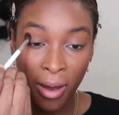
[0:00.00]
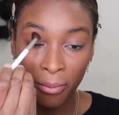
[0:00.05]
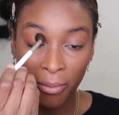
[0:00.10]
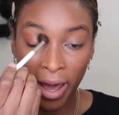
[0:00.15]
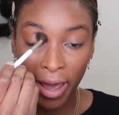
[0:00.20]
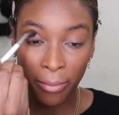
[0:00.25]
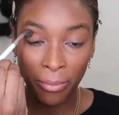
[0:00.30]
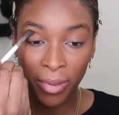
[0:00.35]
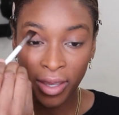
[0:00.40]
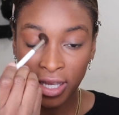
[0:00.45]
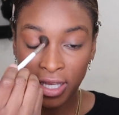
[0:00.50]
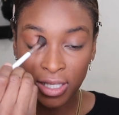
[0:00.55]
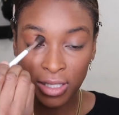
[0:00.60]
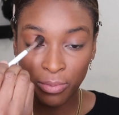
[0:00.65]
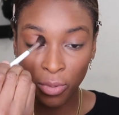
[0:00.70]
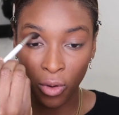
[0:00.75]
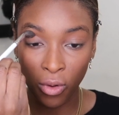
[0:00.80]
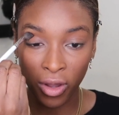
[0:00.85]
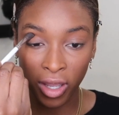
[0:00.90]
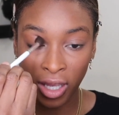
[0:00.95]
My biggest
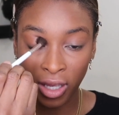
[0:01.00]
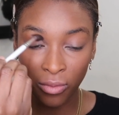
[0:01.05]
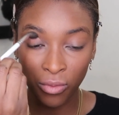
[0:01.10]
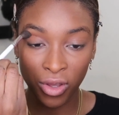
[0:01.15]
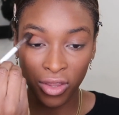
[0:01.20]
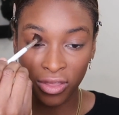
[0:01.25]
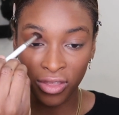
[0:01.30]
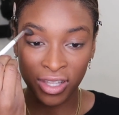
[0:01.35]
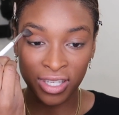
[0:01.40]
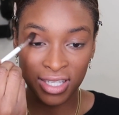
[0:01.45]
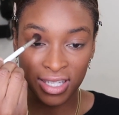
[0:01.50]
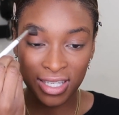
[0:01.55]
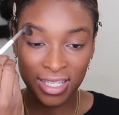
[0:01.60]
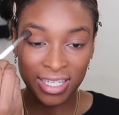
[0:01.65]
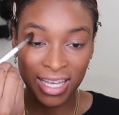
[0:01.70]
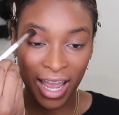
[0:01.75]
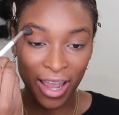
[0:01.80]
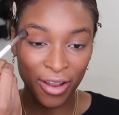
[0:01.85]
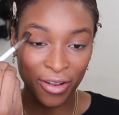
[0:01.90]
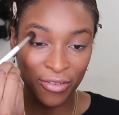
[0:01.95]
point with this
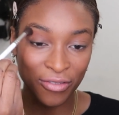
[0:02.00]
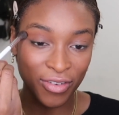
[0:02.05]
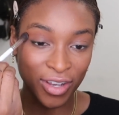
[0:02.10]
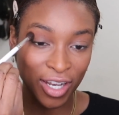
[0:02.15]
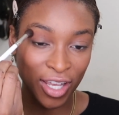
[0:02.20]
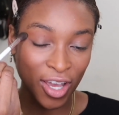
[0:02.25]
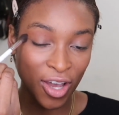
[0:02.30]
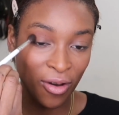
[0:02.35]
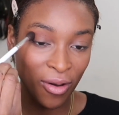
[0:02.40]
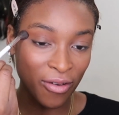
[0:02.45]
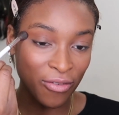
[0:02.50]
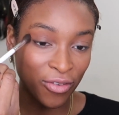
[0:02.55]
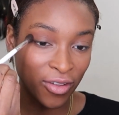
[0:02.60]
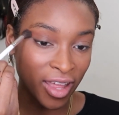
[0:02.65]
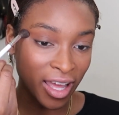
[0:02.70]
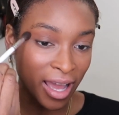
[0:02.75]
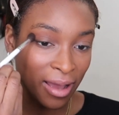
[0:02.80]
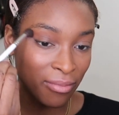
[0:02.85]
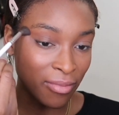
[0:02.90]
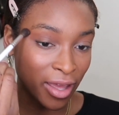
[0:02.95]
entire video, I feel
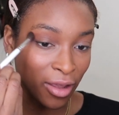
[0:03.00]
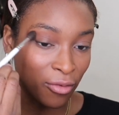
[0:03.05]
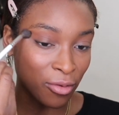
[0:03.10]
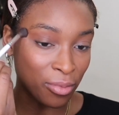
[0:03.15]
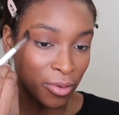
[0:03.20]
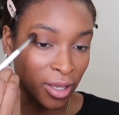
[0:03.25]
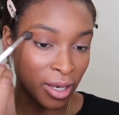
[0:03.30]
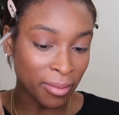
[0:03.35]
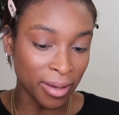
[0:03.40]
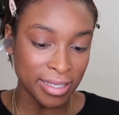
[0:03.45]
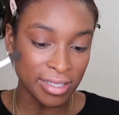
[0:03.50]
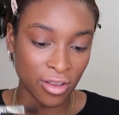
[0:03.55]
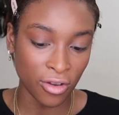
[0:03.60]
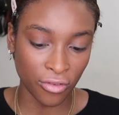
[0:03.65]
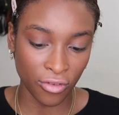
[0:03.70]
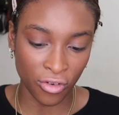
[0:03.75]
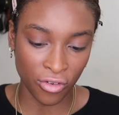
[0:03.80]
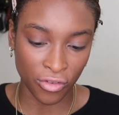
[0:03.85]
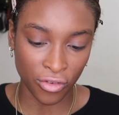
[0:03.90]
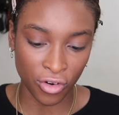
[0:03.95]
like I'm like repeating
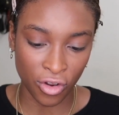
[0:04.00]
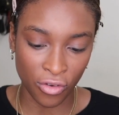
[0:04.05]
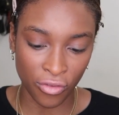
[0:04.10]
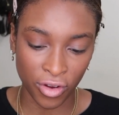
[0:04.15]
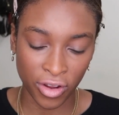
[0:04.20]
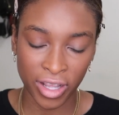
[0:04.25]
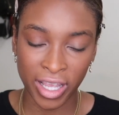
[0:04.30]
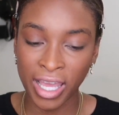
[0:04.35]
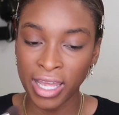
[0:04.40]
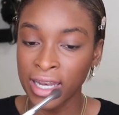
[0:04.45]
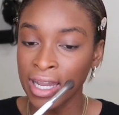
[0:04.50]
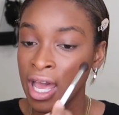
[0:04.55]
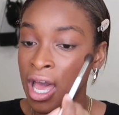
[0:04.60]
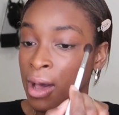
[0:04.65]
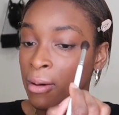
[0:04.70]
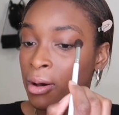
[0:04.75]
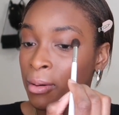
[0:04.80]
myself over and over again,